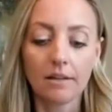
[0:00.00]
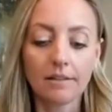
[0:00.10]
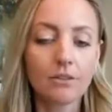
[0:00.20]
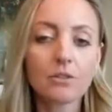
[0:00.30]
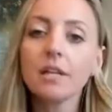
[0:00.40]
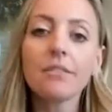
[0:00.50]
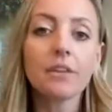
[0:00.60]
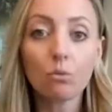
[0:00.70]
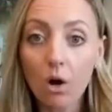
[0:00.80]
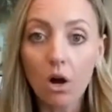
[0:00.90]
There's
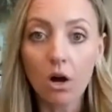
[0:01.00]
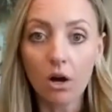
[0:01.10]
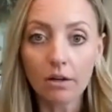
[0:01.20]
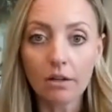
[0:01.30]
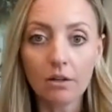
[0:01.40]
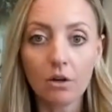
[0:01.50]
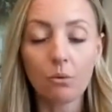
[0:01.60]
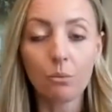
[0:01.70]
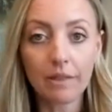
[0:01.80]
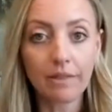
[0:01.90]
nothing wrong
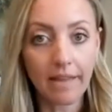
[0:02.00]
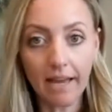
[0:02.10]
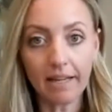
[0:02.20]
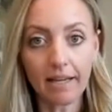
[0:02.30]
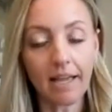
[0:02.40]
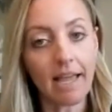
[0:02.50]
with getting